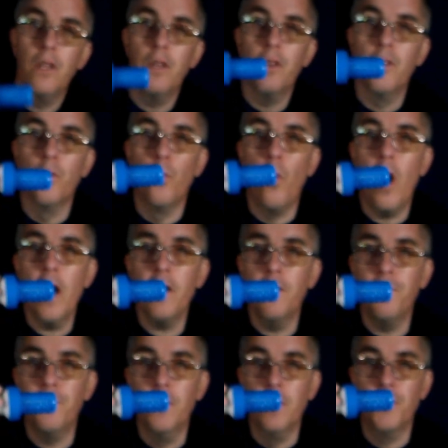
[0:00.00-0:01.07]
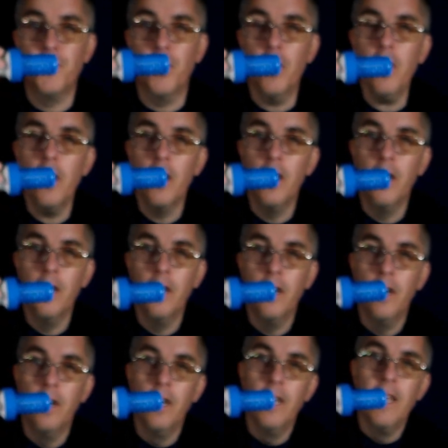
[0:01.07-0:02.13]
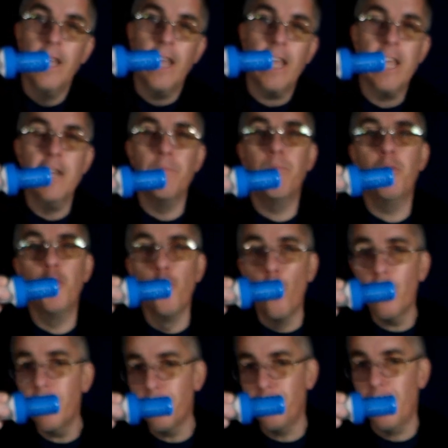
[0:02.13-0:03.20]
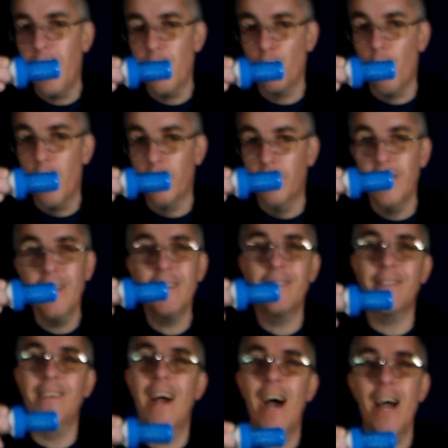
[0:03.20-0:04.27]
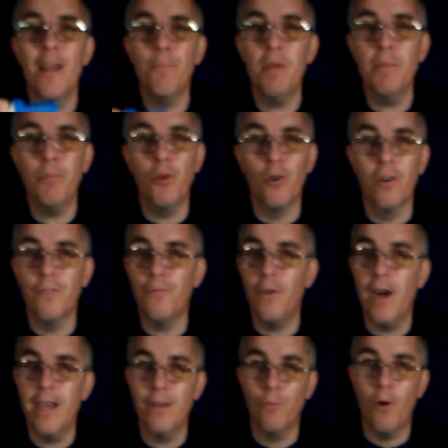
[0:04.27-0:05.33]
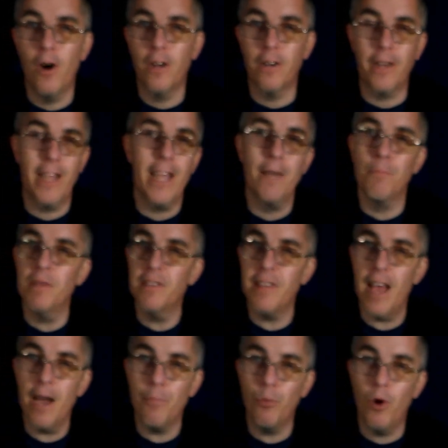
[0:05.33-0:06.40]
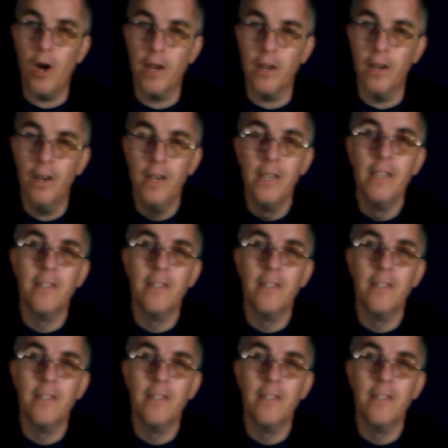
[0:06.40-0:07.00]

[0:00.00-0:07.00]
the water filter in purified water. It's got to be purified water. Can't be tap water.